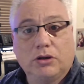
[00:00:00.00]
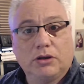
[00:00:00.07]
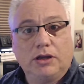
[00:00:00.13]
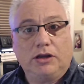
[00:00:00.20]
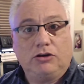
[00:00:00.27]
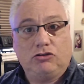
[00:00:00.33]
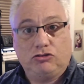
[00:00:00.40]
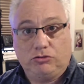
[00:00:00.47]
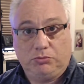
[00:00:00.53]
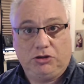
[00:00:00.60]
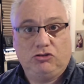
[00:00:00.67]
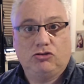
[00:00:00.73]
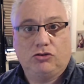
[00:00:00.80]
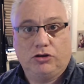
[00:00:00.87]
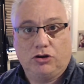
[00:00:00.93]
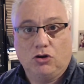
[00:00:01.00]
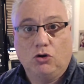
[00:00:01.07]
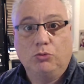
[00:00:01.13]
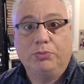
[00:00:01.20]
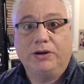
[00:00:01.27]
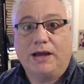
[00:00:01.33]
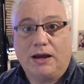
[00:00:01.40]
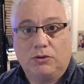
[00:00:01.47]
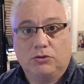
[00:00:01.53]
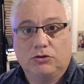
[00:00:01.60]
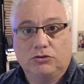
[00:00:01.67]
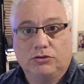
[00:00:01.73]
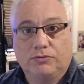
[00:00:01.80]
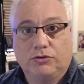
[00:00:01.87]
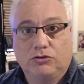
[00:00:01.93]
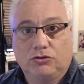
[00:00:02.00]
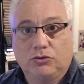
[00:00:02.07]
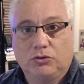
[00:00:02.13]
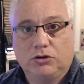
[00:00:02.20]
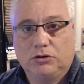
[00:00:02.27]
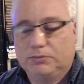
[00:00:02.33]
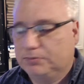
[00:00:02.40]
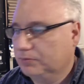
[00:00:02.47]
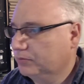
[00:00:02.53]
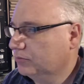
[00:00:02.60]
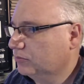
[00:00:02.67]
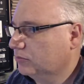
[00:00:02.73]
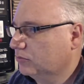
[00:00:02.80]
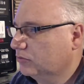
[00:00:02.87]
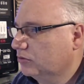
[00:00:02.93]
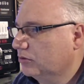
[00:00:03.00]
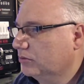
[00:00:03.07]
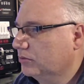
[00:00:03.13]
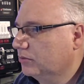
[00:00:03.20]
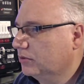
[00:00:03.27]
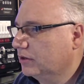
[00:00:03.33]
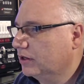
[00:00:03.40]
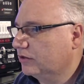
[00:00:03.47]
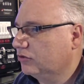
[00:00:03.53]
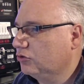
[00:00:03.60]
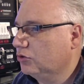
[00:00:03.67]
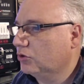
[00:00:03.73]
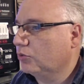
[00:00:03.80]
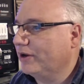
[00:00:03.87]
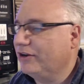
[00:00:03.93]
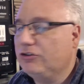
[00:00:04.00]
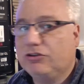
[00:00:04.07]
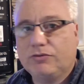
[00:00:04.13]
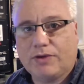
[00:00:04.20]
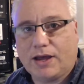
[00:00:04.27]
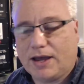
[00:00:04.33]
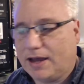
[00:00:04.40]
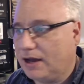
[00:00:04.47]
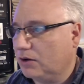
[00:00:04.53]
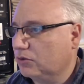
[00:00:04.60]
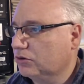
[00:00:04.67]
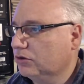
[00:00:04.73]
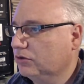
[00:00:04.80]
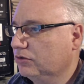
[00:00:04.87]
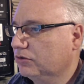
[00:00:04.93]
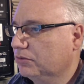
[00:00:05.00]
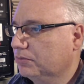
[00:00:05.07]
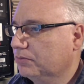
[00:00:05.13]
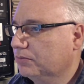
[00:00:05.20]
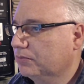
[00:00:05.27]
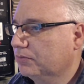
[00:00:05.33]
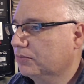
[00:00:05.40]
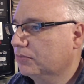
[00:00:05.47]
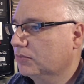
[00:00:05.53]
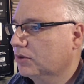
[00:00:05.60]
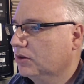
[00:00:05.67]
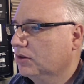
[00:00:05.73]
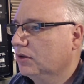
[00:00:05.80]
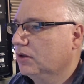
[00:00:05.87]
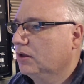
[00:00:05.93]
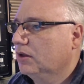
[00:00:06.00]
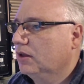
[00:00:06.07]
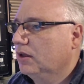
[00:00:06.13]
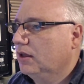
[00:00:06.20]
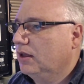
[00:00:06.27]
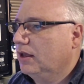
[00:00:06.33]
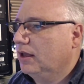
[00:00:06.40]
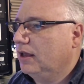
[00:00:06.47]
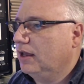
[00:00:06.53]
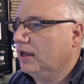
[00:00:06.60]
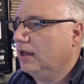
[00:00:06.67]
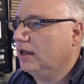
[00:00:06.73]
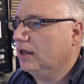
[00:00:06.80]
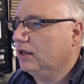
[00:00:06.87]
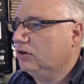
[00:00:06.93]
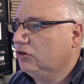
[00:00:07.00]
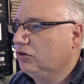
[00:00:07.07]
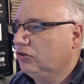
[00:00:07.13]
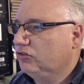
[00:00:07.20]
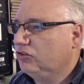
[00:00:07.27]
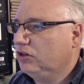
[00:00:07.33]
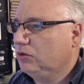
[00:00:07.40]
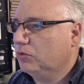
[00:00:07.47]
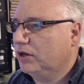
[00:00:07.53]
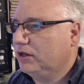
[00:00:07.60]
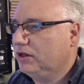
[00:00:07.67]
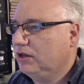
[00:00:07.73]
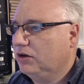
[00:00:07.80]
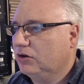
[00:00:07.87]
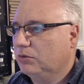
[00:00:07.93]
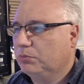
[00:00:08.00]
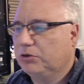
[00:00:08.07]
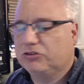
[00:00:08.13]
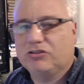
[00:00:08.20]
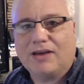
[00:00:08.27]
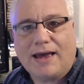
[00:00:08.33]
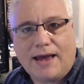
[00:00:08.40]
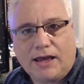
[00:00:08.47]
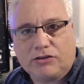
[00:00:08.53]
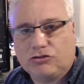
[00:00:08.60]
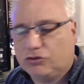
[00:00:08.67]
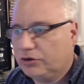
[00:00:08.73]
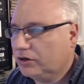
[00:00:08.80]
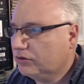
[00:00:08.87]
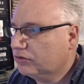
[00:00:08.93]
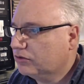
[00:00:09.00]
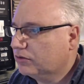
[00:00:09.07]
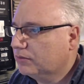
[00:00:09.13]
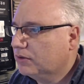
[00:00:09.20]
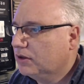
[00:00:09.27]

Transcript: and it should be during open hours of the store. So let's do a range of hours. And you see right here, it puts an asterisk,